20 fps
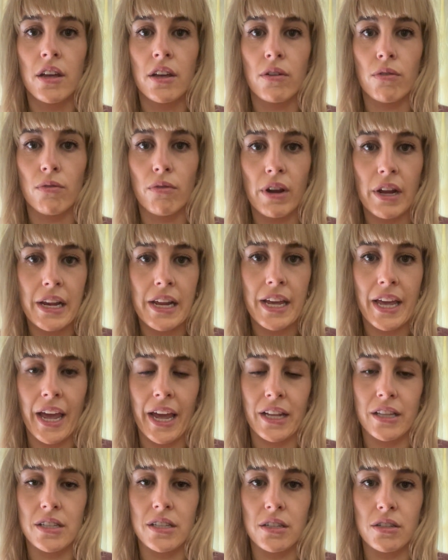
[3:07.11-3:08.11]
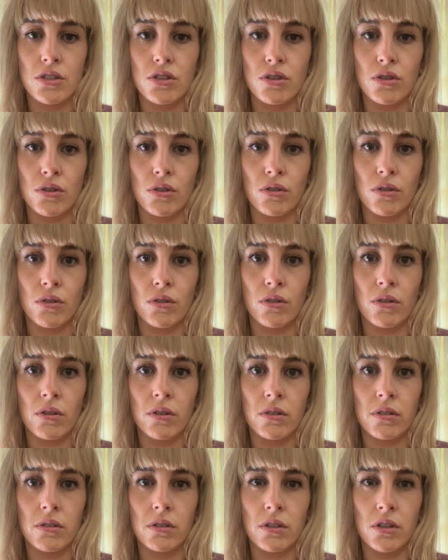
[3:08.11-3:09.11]
really get to
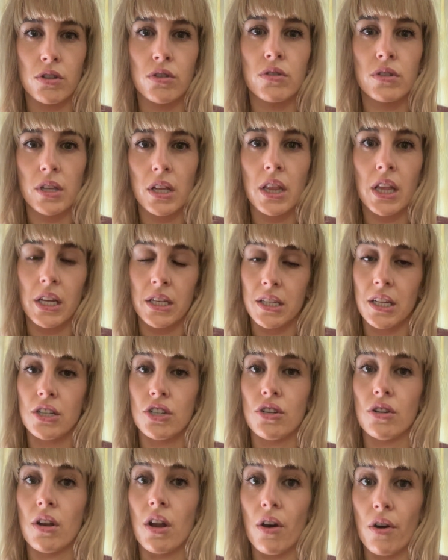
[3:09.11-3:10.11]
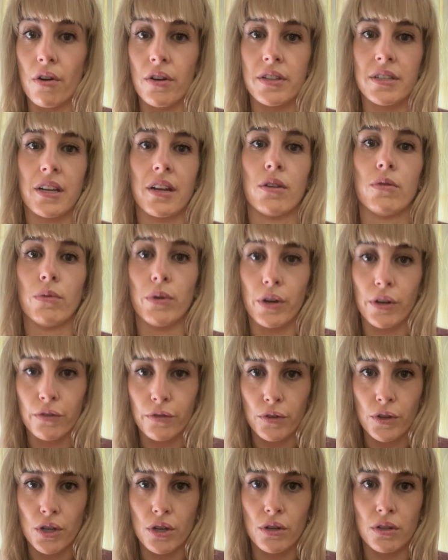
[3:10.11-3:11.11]
use the things that it's going to work
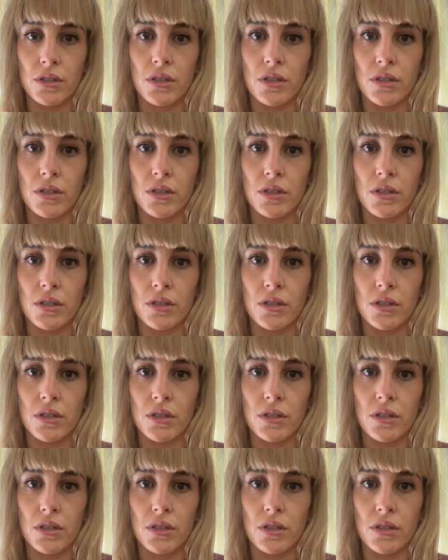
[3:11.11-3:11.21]
for you.